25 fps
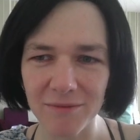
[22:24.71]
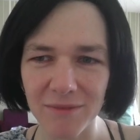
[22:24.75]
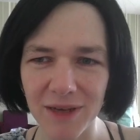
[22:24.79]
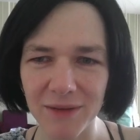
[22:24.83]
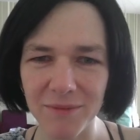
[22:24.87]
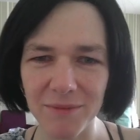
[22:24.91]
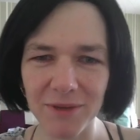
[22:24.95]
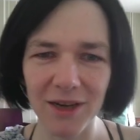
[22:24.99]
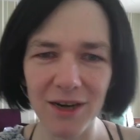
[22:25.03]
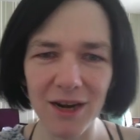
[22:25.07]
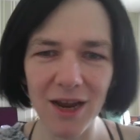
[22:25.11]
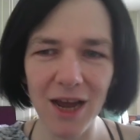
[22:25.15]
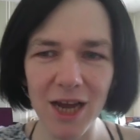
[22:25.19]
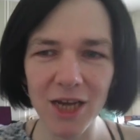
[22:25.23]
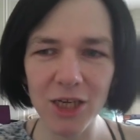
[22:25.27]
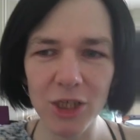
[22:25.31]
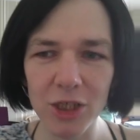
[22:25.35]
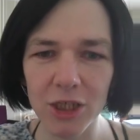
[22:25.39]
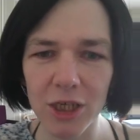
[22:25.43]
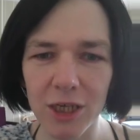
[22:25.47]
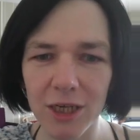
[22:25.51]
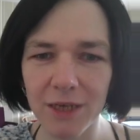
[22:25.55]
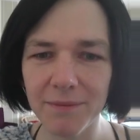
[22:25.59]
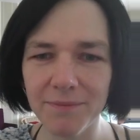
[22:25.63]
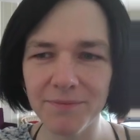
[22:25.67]
maybe
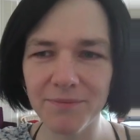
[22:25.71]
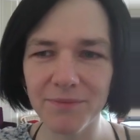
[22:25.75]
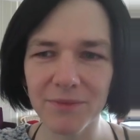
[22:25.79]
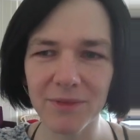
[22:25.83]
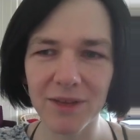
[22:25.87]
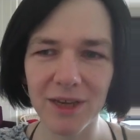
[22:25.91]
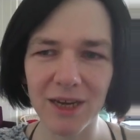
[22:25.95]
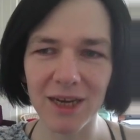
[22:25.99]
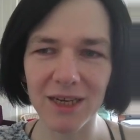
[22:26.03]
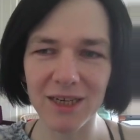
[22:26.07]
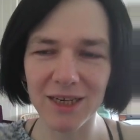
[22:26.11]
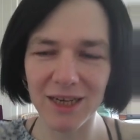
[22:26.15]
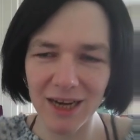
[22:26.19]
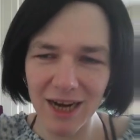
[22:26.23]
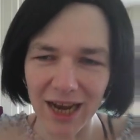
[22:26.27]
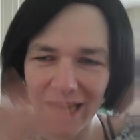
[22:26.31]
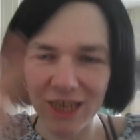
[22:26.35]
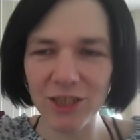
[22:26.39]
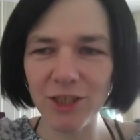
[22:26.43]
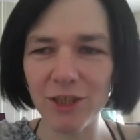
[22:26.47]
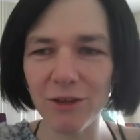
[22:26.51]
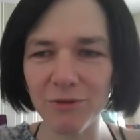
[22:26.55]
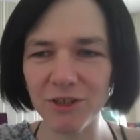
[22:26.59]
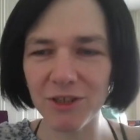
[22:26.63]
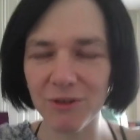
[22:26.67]
Russia, and
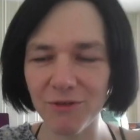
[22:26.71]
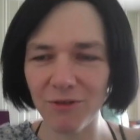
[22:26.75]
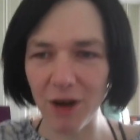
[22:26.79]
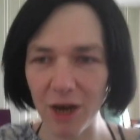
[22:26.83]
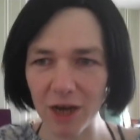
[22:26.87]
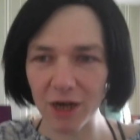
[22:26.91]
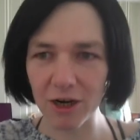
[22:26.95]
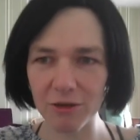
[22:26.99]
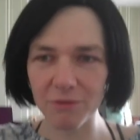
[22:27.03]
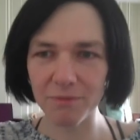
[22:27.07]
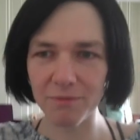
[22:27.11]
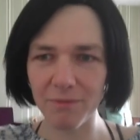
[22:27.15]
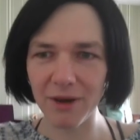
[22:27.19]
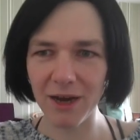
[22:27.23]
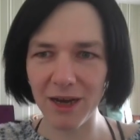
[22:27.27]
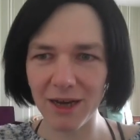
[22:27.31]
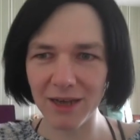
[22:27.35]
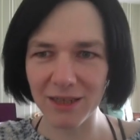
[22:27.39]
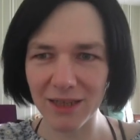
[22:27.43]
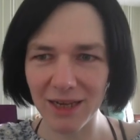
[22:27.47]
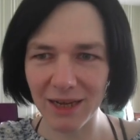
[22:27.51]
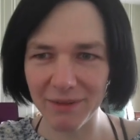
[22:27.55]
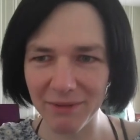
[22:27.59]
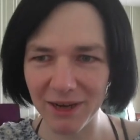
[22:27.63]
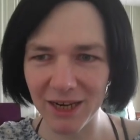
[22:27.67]
rest of the world,
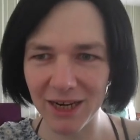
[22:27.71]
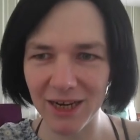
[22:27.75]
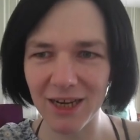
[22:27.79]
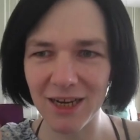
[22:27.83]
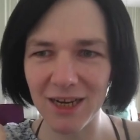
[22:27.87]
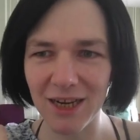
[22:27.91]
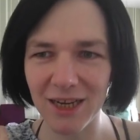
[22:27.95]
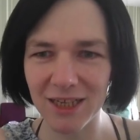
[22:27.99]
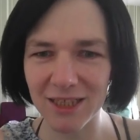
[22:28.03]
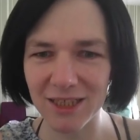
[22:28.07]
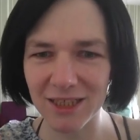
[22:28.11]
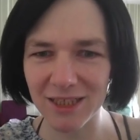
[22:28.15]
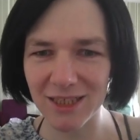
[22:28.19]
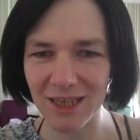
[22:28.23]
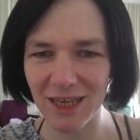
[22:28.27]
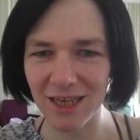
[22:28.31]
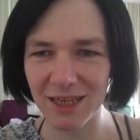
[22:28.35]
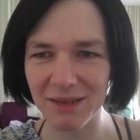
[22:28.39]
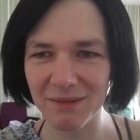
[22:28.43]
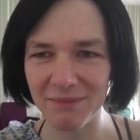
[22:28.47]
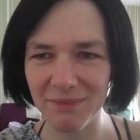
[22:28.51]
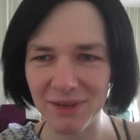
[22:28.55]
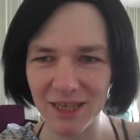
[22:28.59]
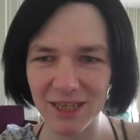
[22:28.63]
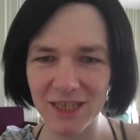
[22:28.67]
but Americans
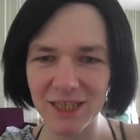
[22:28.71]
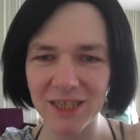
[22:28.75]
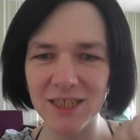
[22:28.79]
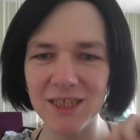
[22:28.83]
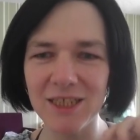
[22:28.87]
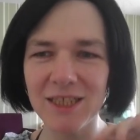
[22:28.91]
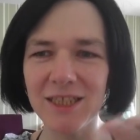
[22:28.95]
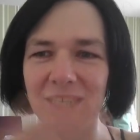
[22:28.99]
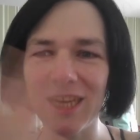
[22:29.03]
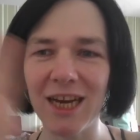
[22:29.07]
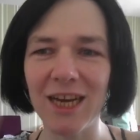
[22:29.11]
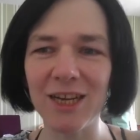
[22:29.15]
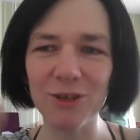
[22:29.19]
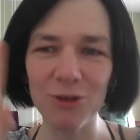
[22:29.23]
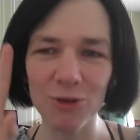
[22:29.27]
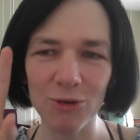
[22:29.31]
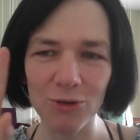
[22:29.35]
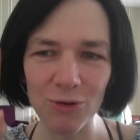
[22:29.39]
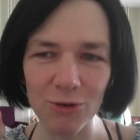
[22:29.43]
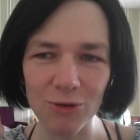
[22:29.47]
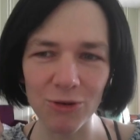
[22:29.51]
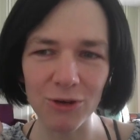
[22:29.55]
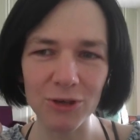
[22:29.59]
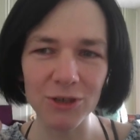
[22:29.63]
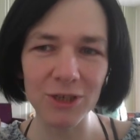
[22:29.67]
and British, they are
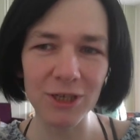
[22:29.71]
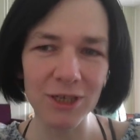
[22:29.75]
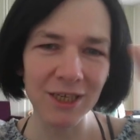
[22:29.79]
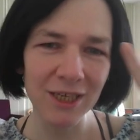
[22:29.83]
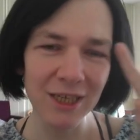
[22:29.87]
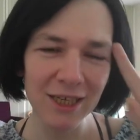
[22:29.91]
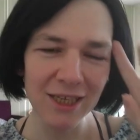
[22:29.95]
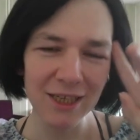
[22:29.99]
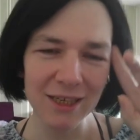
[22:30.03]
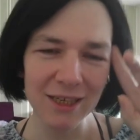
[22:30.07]
too good